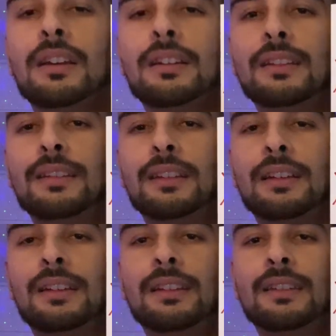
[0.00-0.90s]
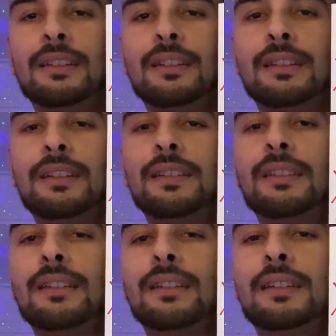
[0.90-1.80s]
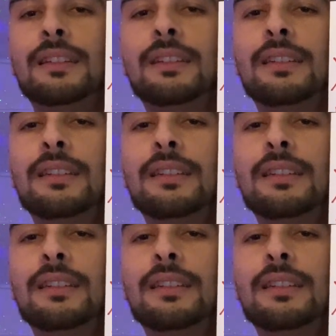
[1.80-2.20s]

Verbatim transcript: this, this, this, this,